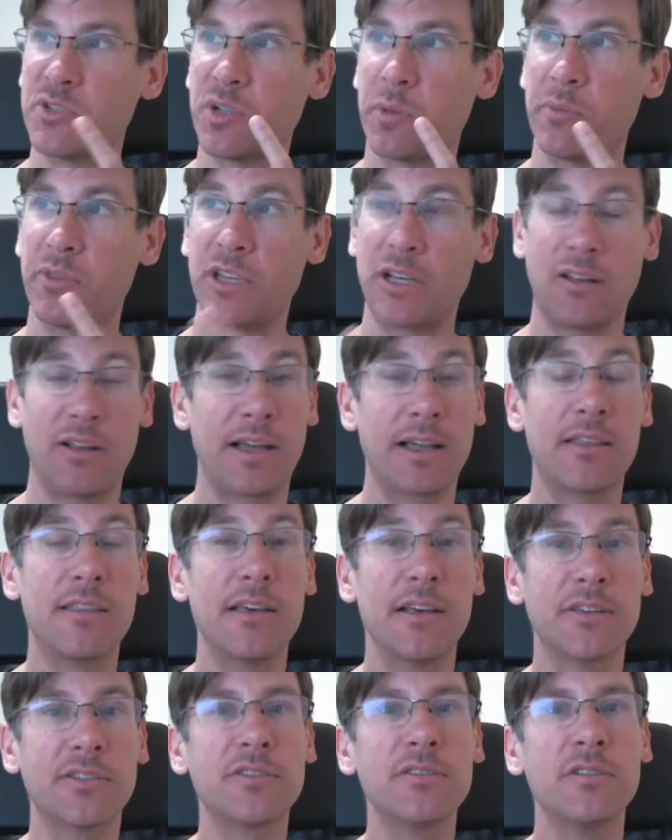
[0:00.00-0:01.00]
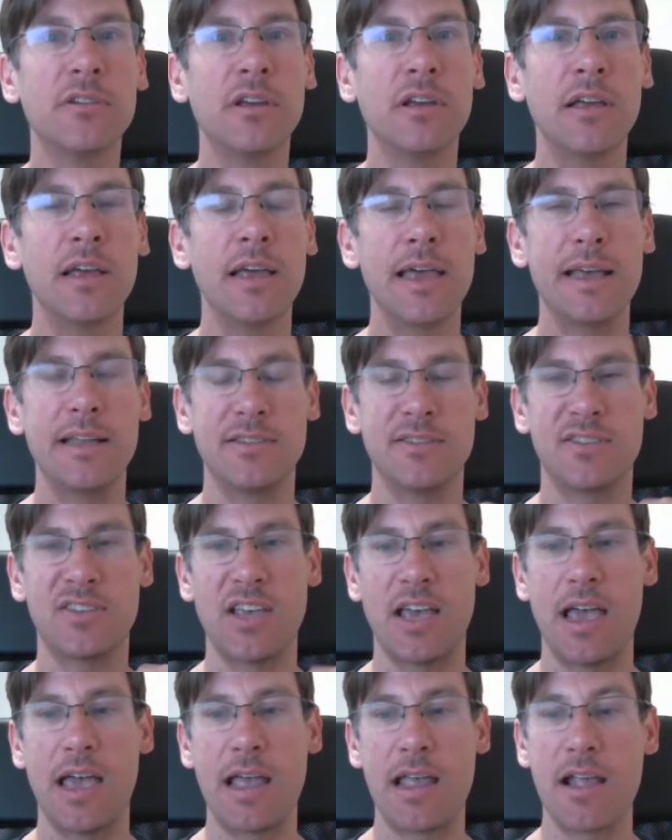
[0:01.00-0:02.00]
something like this and
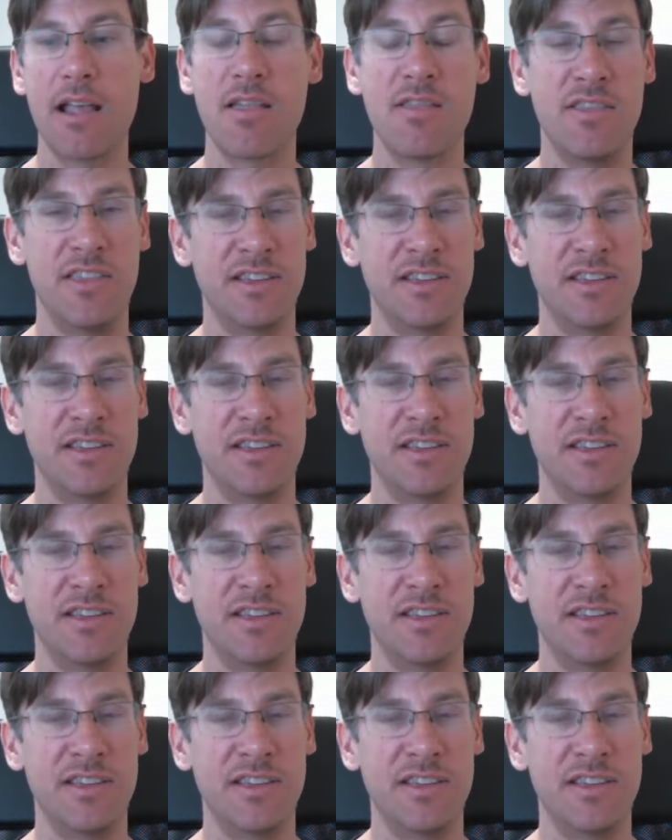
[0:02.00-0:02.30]
say,